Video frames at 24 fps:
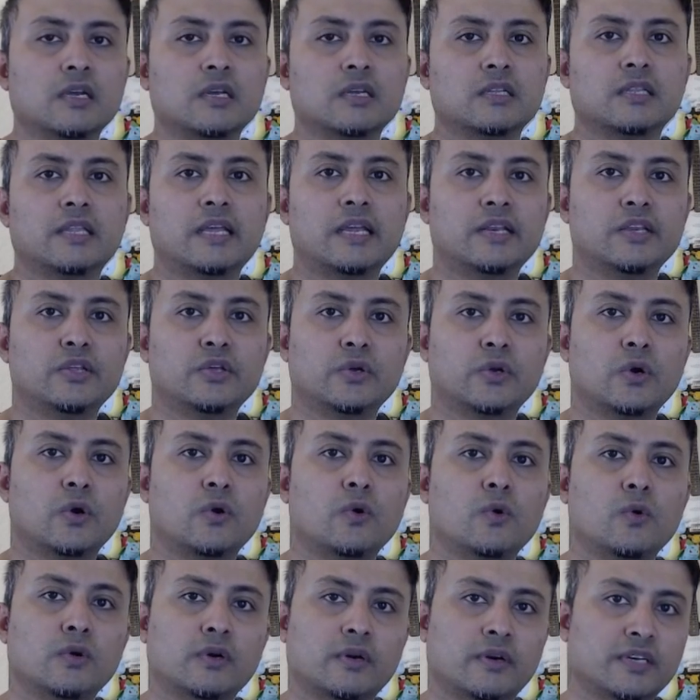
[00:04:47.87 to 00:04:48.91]
Then you
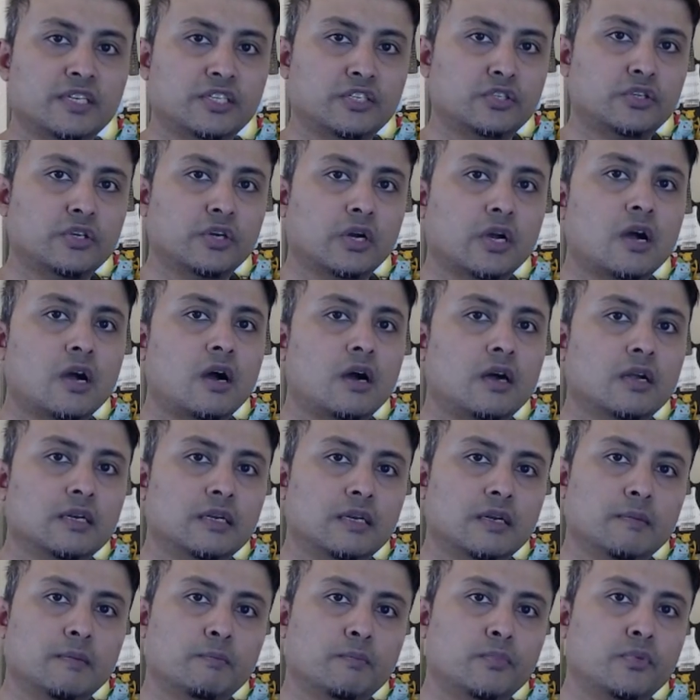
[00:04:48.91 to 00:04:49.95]
go register your card,
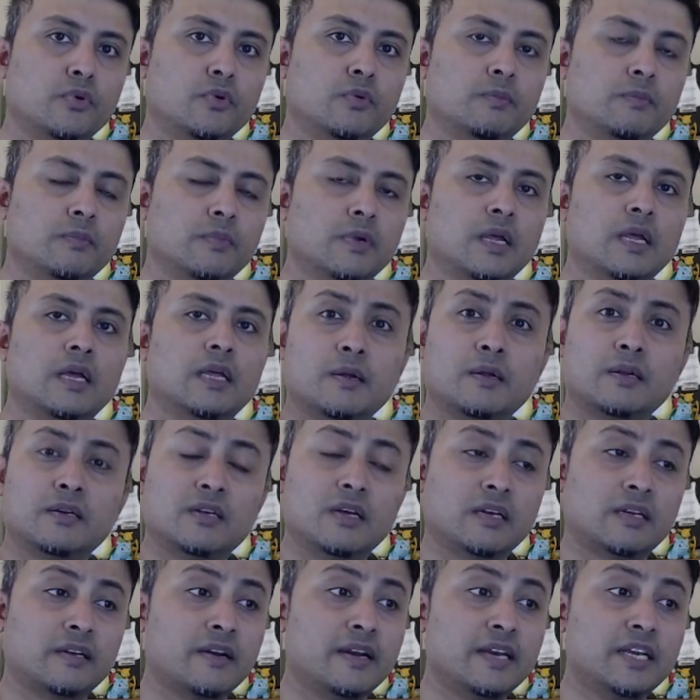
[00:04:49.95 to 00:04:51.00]
boom,
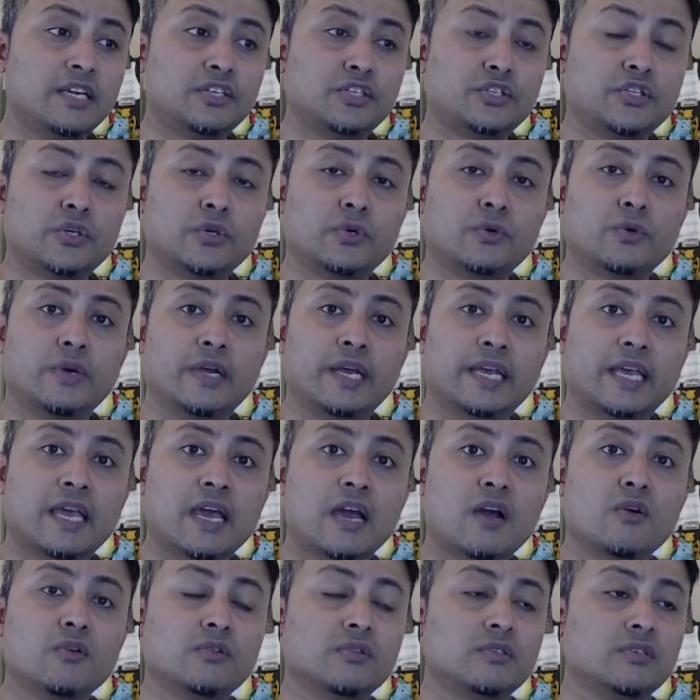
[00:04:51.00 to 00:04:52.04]
credit to your
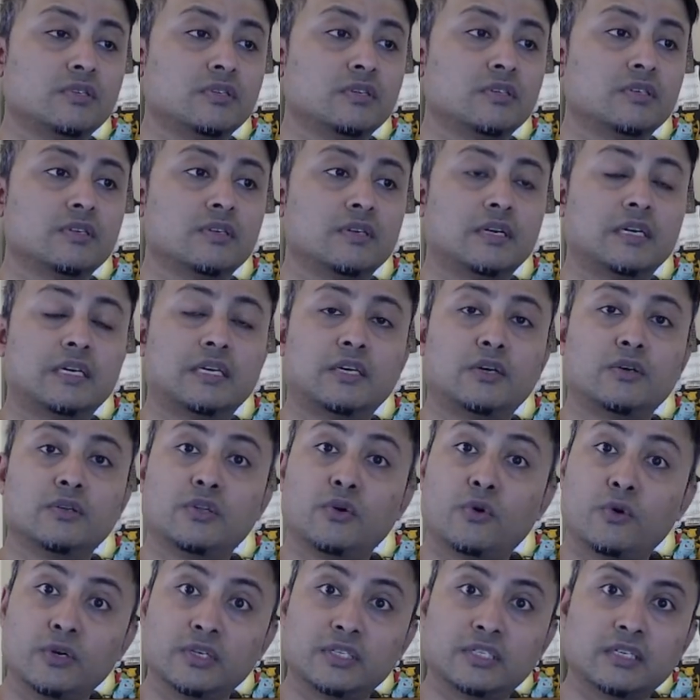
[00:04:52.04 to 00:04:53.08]
account, the
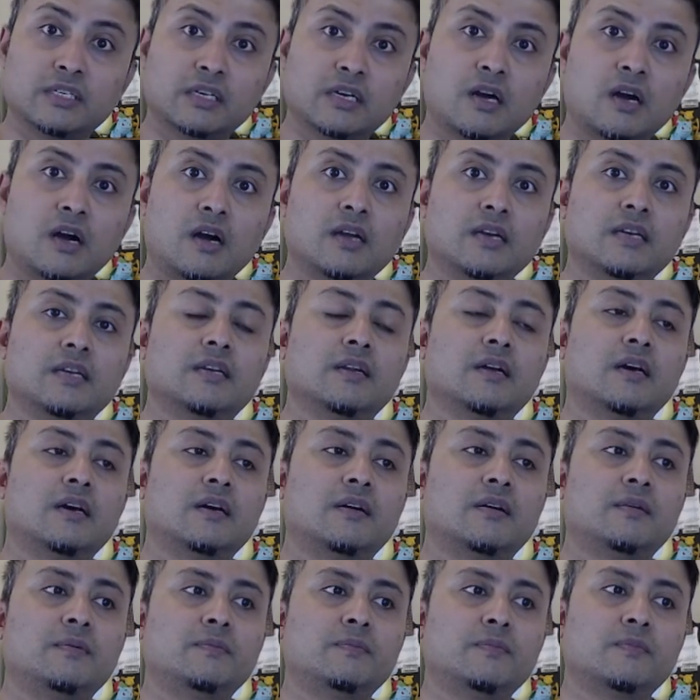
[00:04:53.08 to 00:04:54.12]
Oyster card
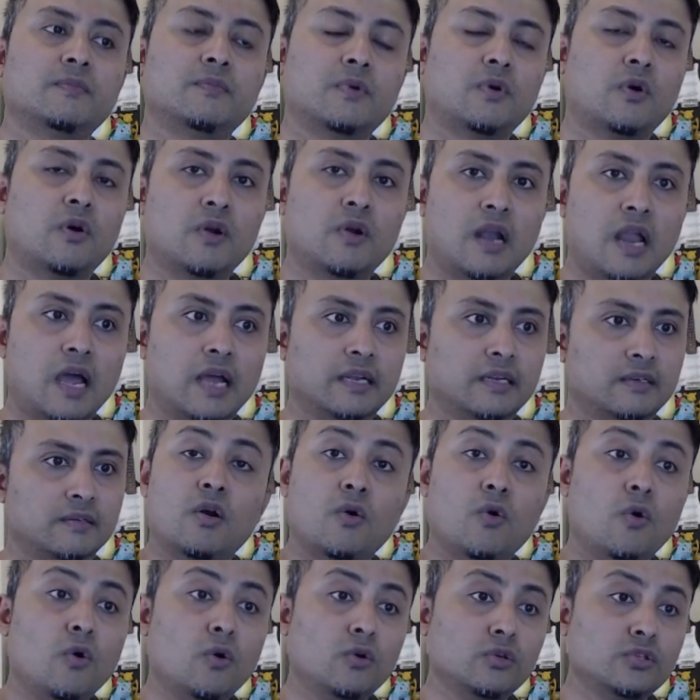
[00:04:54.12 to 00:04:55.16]
online.
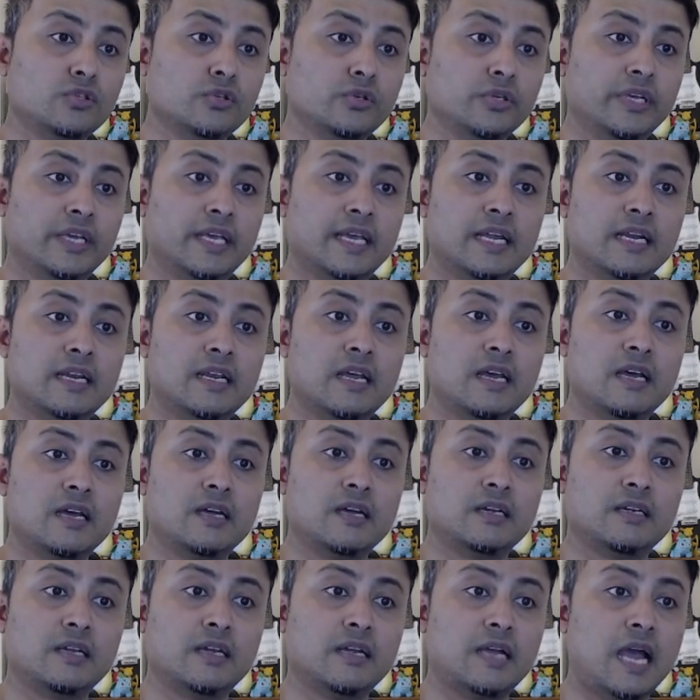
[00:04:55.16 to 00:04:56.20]
Also, you can
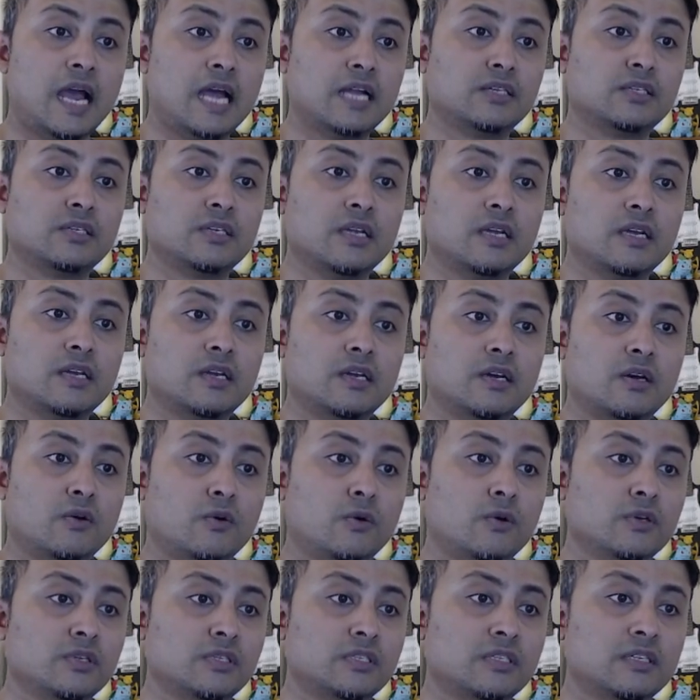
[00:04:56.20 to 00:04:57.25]
at
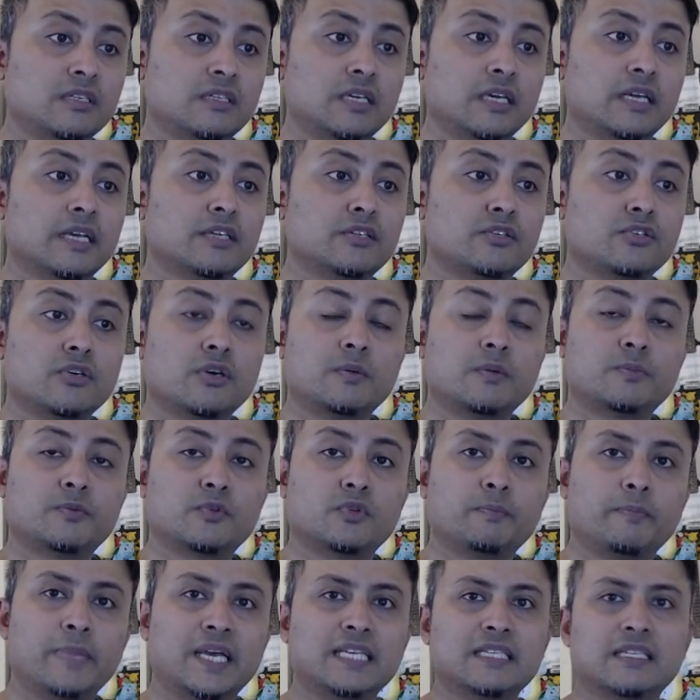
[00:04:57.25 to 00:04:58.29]
Oyster ticket stops.
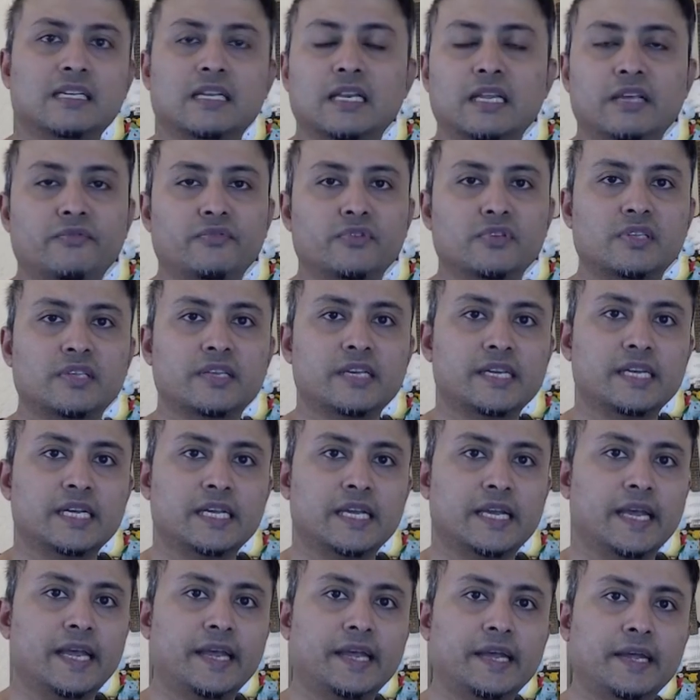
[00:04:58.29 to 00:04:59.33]
Basically, if you see
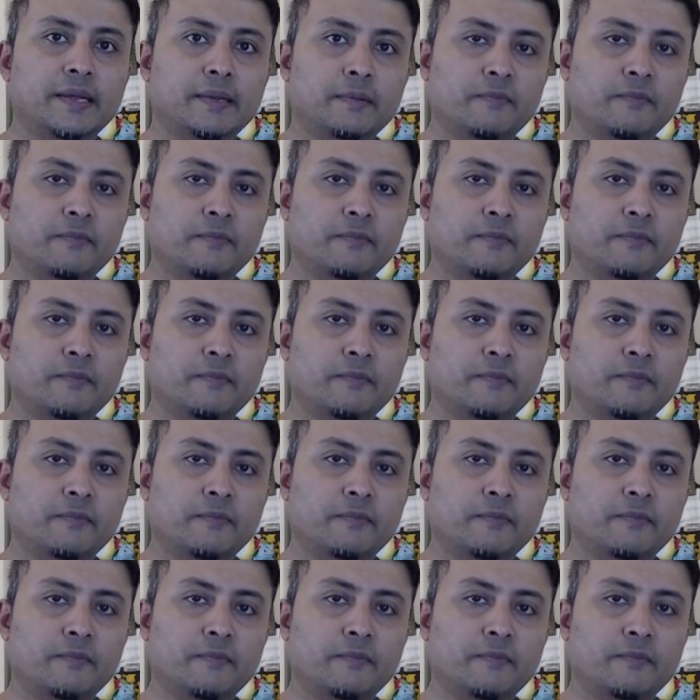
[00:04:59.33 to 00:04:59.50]
a